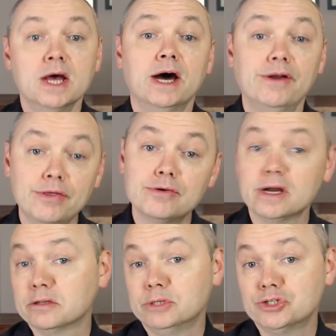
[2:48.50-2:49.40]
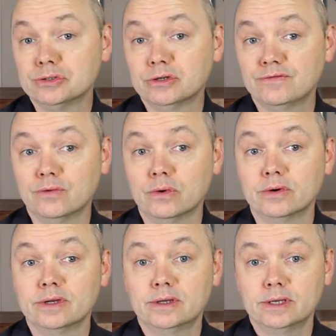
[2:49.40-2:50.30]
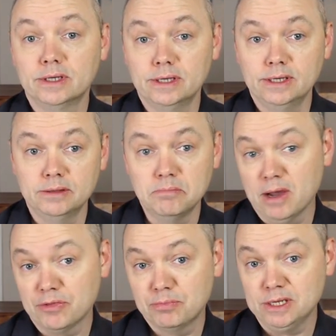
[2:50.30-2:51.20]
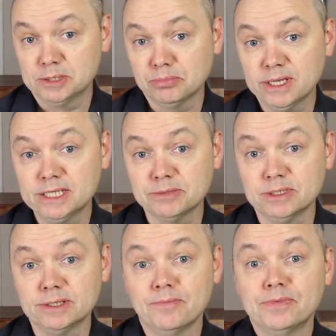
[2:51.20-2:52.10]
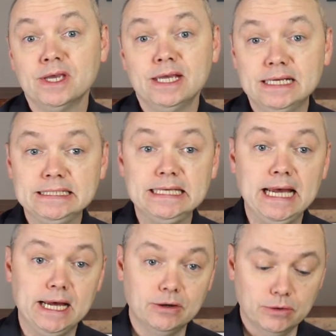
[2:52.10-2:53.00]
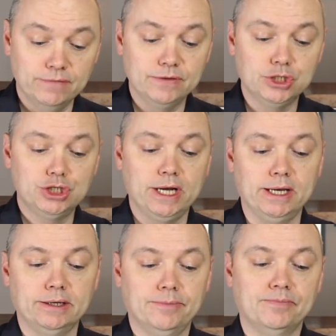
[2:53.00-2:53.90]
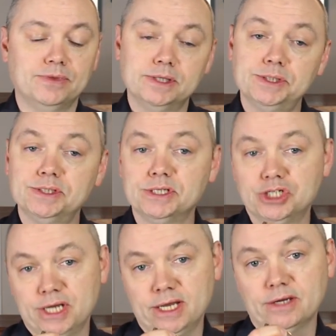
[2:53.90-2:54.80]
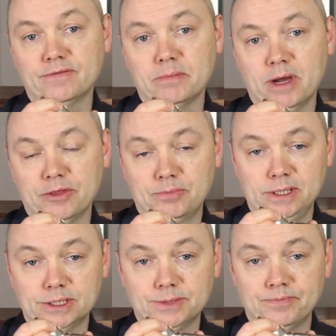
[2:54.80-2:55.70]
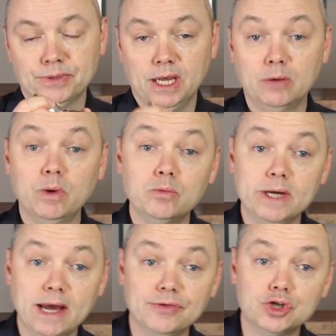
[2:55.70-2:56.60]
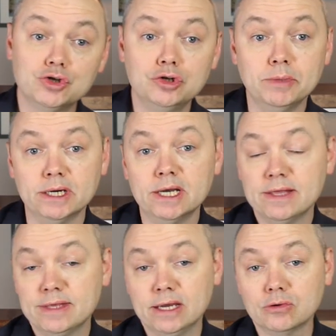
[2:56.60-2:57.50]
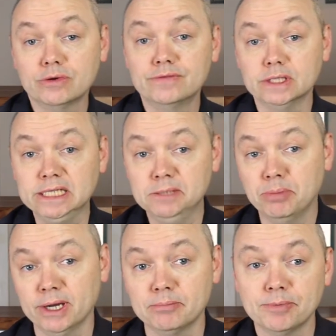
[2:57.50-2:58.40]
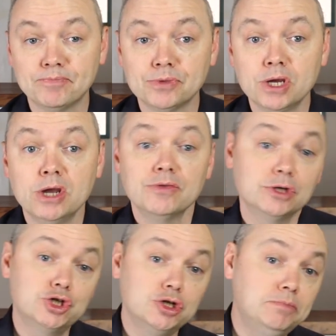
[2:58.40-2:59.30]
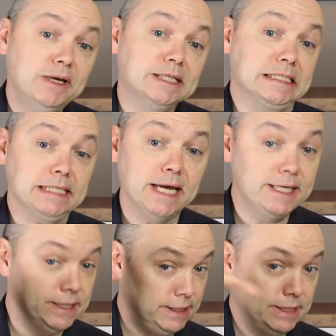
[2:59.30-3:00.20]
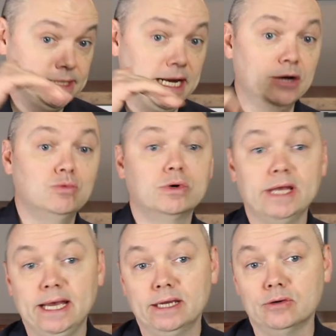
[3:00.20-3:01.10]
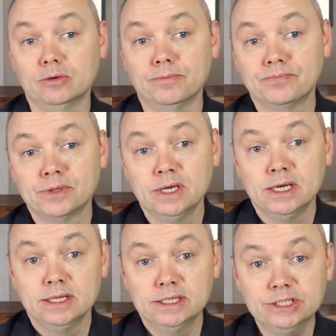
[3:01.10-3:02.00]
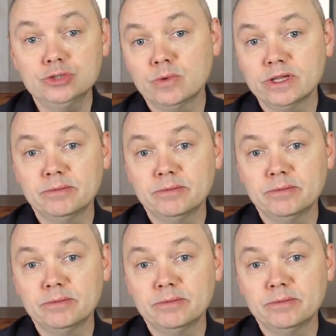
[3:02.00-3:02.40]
Another element to look for in mouthpiece placement is the angle of the shank. This is the shank of the mouthpiece. And when we add the tuba, the angle of the lead pipe. There should be a slight downward angle. This is one of the